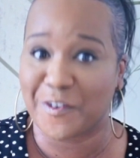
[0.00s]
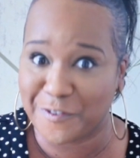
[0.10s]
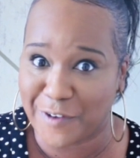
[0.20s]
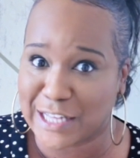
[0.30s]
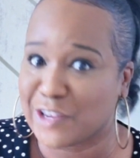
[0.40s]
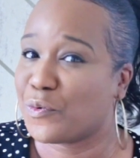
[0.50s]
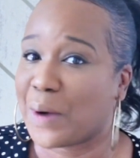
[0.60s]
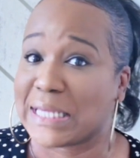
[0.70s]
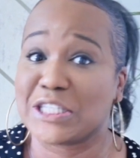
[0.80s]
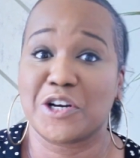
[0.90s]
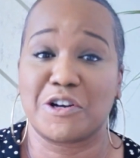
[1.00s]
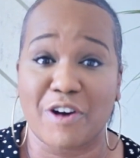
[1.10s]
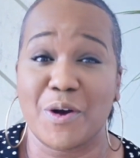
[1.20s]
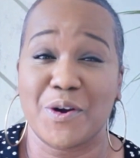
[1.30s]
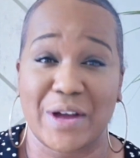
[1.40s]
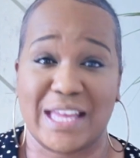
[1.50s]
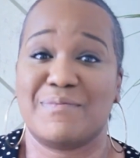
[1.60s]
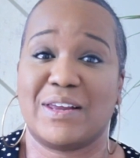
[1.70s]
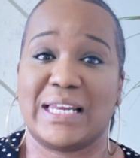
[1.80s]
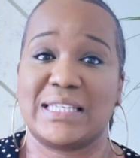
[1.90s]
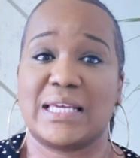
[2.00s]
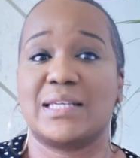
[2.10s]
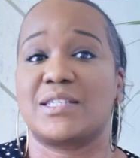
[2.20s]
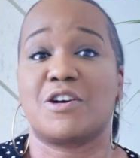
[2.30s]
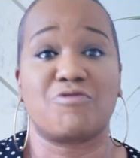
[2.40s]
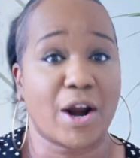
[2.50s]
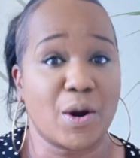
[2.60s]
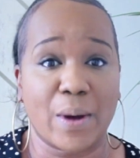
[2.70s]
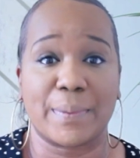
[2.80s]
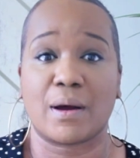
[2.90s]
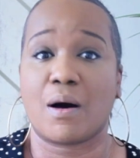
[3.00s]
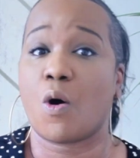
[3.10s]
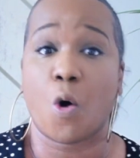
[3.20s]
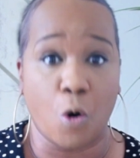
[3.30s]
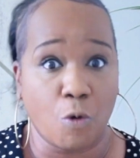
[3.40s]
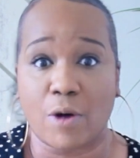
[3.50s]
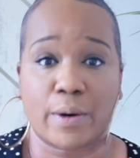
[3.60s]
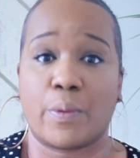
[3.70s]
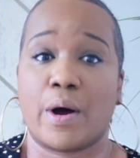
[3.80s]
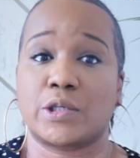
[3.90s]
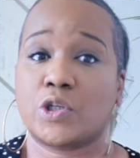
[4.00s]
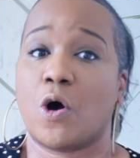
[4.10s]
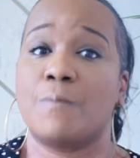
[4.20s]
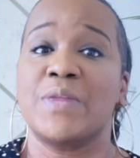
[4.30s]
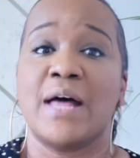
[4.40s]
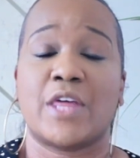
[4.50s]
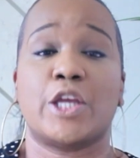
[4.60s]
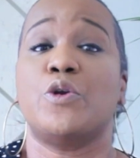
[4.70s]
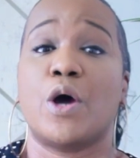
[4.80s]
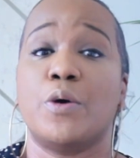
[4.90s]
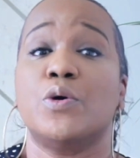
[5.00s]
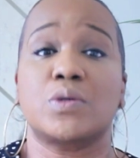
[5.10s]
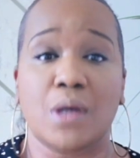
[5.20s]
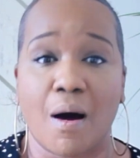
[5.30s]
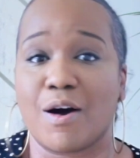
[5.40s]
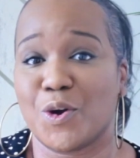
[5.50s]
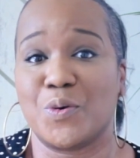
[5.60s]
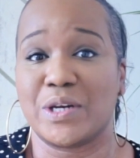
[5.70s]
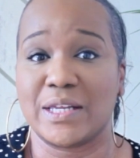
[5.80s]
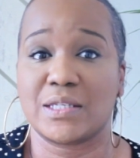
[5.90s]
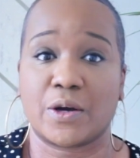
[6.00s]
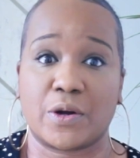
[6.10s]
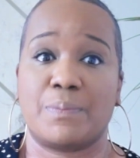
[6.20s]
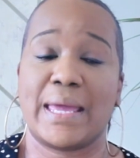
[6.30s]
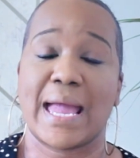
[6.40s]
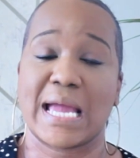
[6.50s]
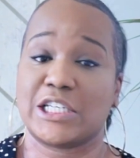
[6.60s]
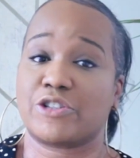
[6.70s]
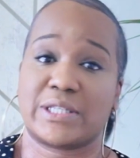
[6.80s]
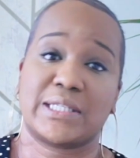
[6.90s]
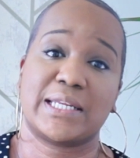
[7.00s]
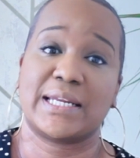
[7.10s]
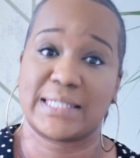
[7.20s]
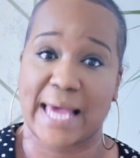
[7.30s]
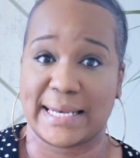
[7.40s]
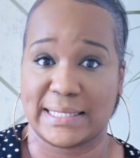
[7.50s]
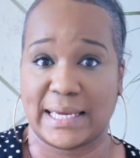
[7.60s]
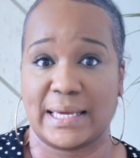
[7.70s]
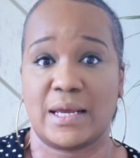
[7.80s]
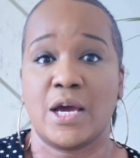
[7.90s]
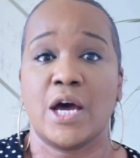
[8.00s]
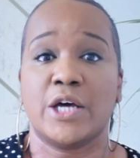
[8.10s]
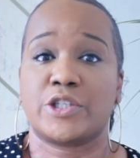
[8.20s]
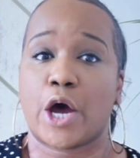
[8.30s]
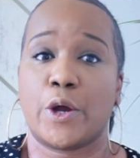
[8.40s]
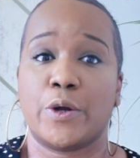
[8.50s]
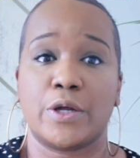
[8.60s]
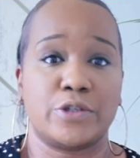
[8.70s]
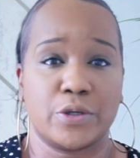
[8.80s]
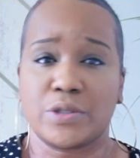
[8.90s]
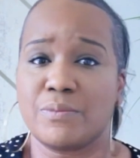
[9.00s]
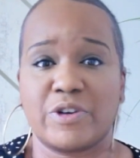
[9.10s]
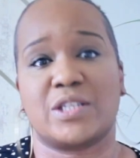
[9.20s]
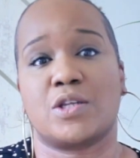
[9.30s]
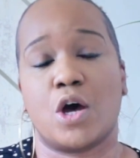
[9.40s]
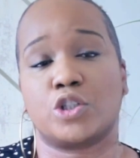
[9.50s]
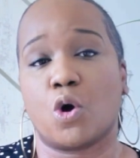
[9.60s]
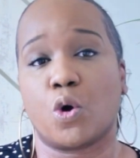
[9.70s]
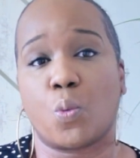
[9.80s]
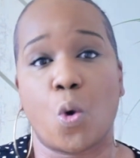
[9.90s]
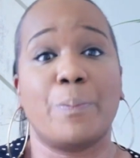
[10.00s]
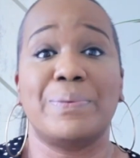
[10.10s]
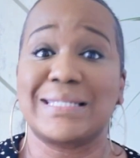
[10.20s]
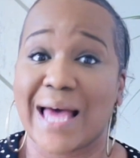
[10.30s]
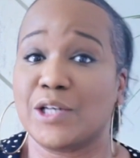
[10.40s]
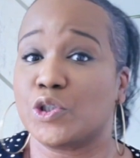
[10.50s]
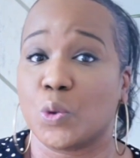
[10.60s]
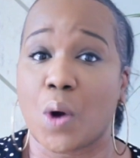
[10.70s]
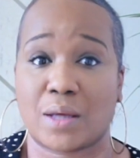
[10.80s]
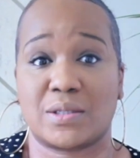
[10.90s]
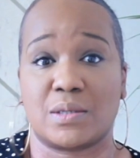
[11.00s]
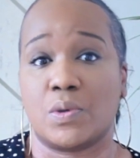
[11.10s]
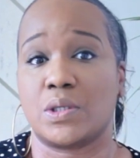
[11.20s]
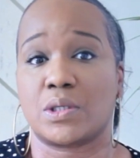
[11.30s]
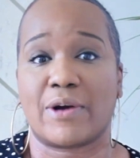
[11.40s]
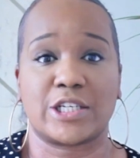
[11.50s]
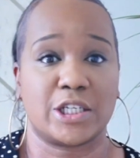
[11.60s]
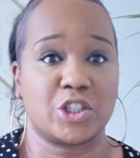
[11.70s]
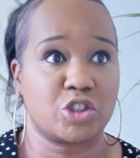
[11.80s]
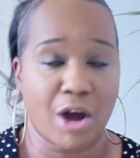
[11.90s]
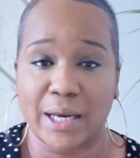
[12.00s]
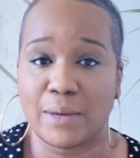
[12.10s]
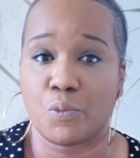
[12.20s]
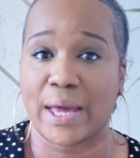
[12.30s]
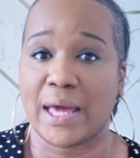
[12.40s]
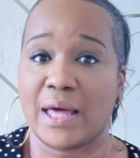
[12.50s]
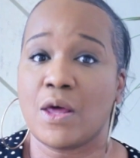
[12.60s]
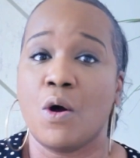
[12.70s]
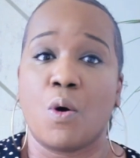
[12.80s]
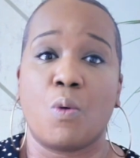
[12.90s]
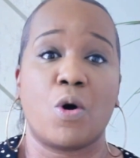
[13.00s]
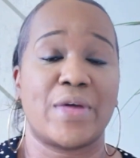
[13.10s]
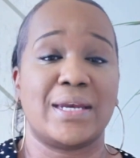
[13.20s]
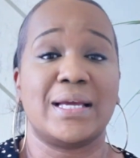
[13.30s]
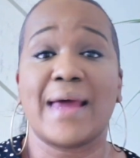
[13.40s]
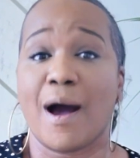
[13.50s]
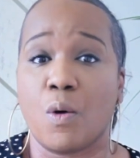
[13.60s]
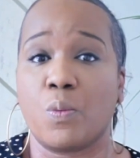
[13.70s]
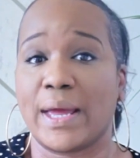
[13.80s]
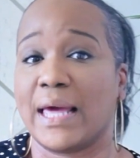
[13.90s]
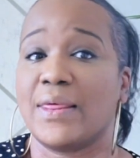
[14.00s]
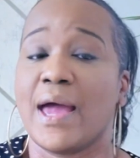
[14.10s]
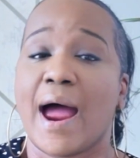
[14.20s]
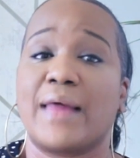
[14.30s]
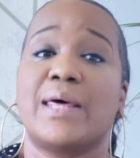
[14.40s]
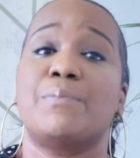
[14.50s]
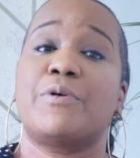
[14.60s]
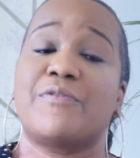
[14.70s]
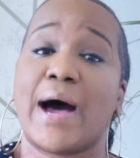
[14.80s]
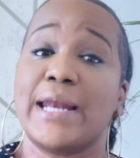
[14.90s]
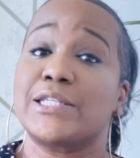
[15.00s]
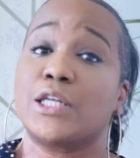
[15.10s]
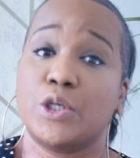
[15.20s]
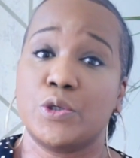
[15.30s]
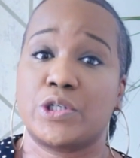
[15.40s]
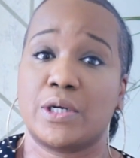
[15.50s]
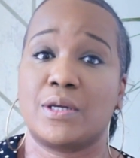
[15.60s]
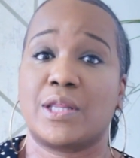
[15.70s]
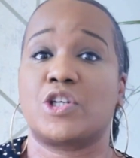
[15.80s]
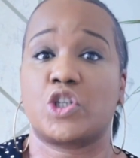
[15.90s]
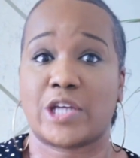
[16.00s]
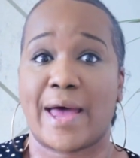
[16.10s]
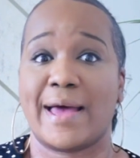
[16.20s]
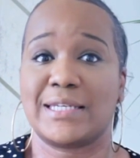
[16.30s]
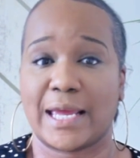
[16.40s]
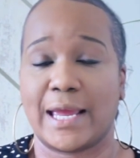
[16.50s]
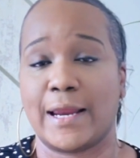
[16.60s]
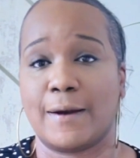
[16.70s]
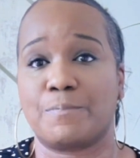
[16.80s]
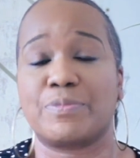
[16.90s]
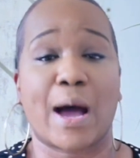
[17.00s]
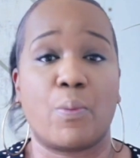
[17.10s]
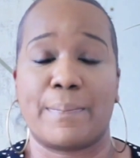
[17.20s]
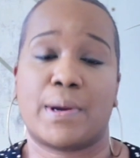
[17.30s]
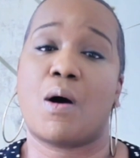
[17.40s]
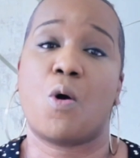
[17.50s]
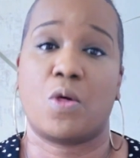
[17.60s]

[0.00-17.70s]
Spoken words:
effective ways to grow your email list is to run a webinar or run a workshop that you know your target audience are going to be interested in attending. So do some research on what potential customers are actually struggling with or what they need help with, and then provide a solution that's shared in that webinar